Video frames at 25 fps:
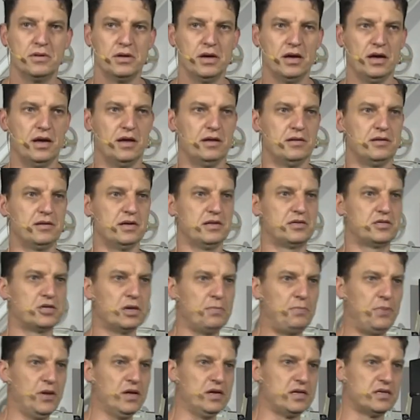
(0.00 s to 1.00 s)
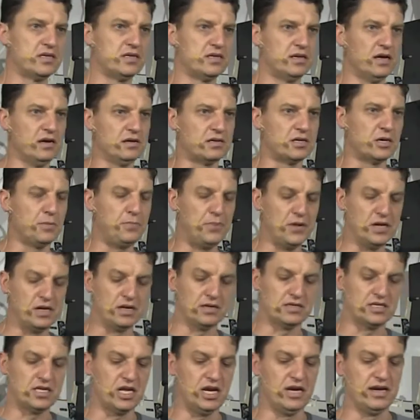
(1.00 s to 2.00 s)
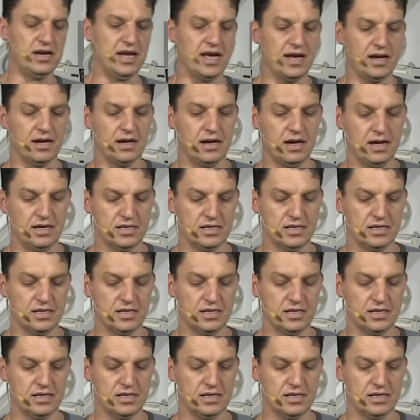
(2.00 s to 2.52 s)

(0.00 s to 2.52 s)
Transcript: A triplet. No, triplet is 3. No.